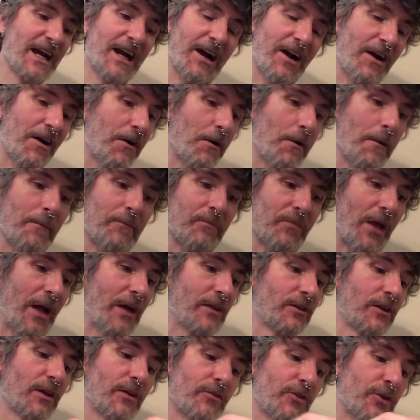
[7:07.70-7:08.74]
I
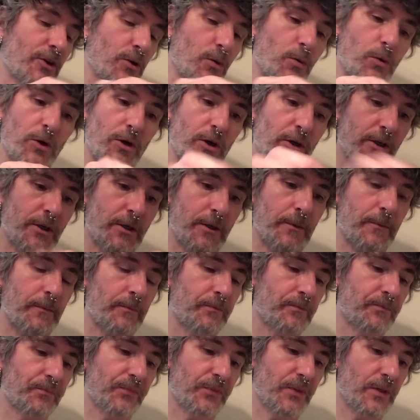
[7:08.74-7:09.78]
love their work.
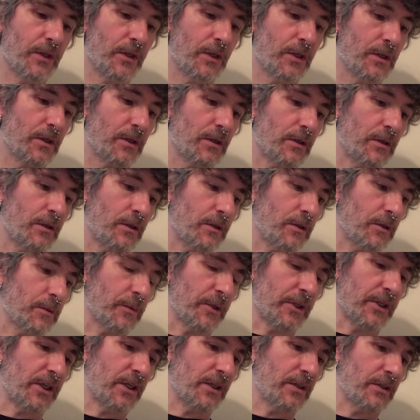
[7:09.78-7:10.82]

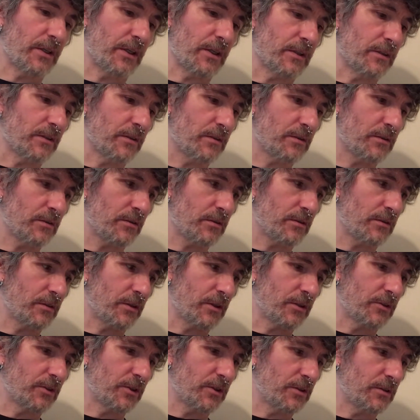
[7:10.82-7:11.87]
Again, they
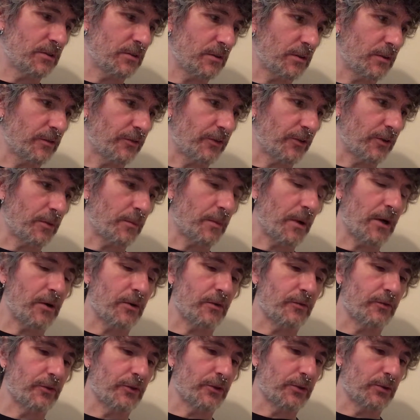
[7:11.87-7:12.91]
did a fair amount
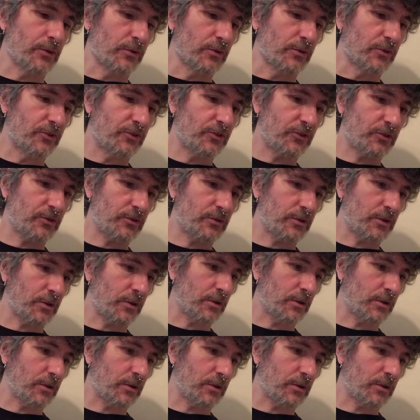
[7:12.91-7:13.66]
of nudes,